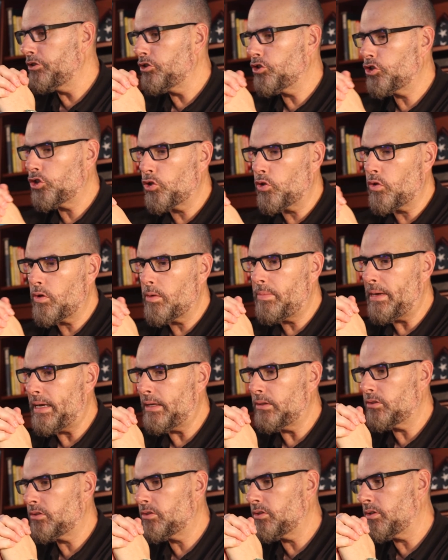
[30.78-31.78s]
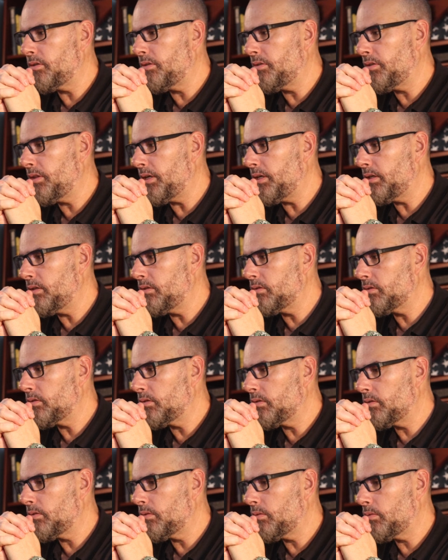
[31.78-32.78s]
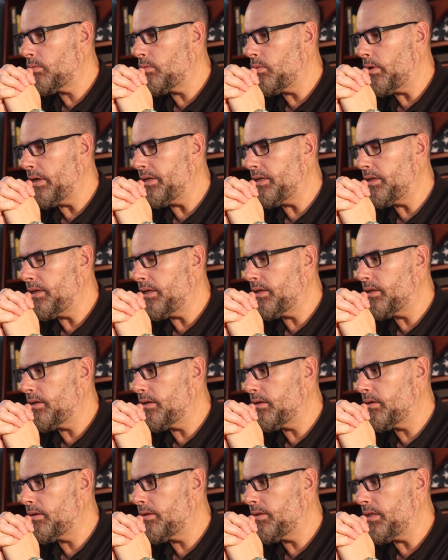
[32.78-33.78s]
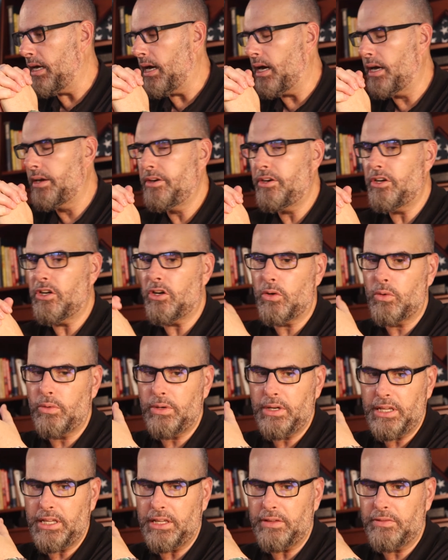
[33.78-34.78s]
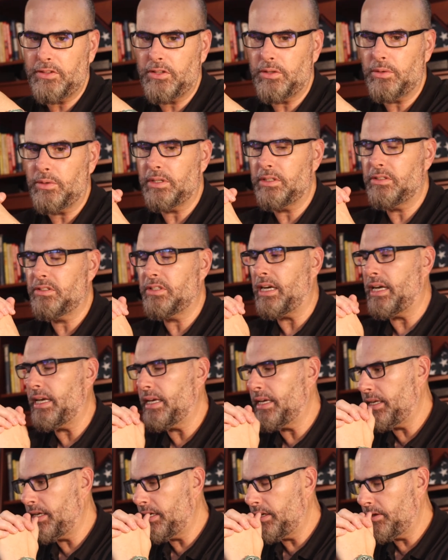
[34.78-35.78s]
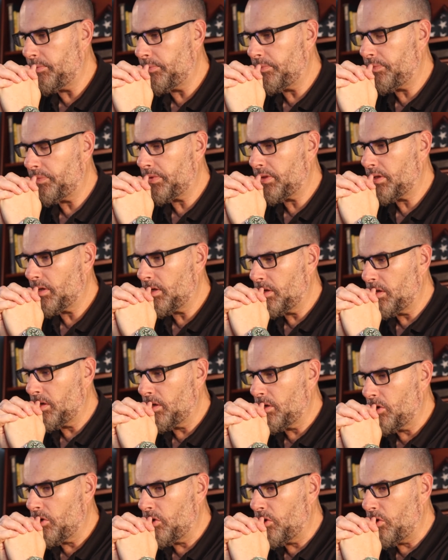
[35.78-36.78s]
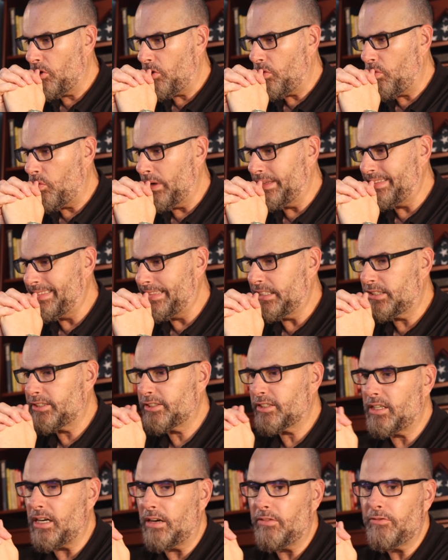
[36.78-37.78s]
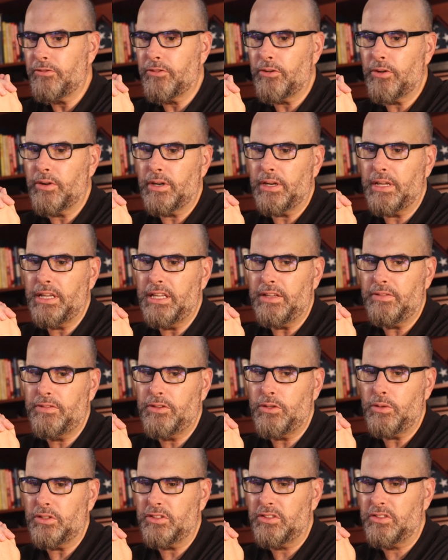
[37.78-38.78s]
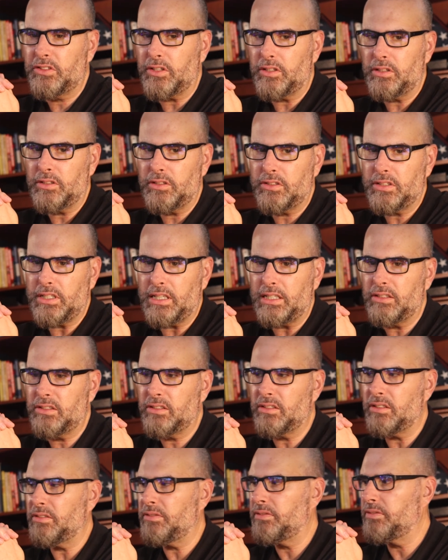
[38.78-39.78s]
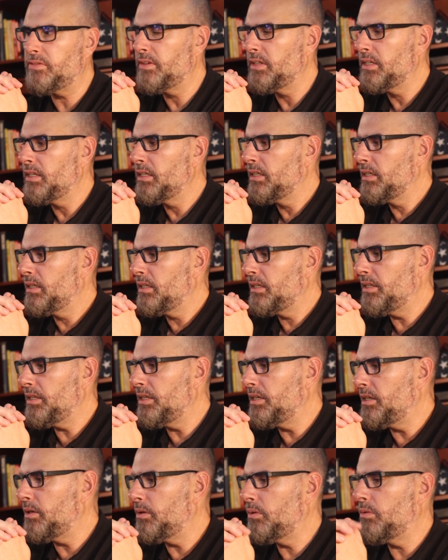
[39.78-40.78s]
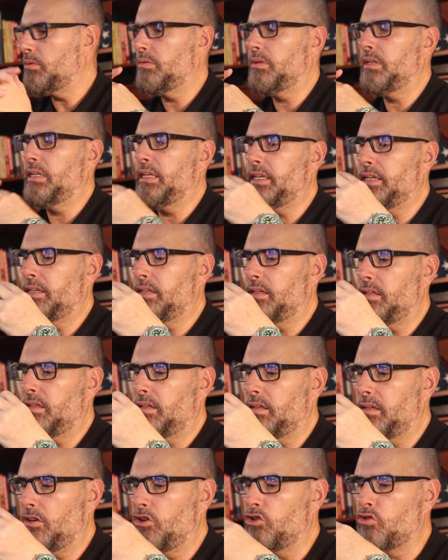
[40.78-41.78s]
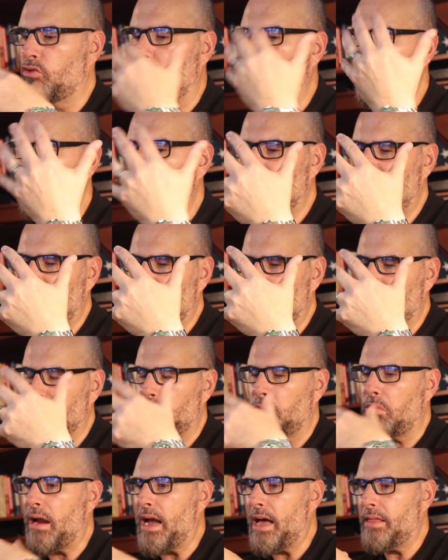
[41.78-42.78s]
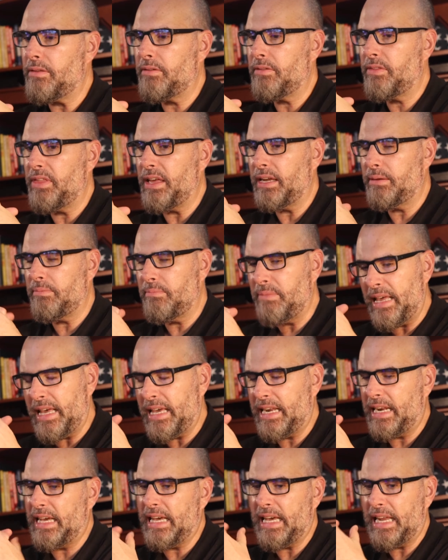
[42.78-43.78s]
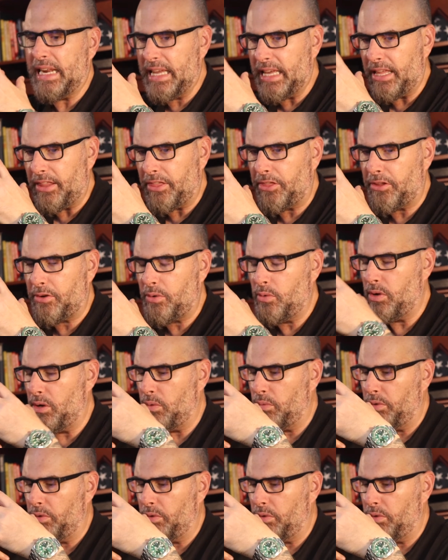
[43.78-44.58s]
unsure about certain things, when the unknown gives you anxiety, when discomfort gives you a certain sense of, you know, like grossness rather than, man, I got to get through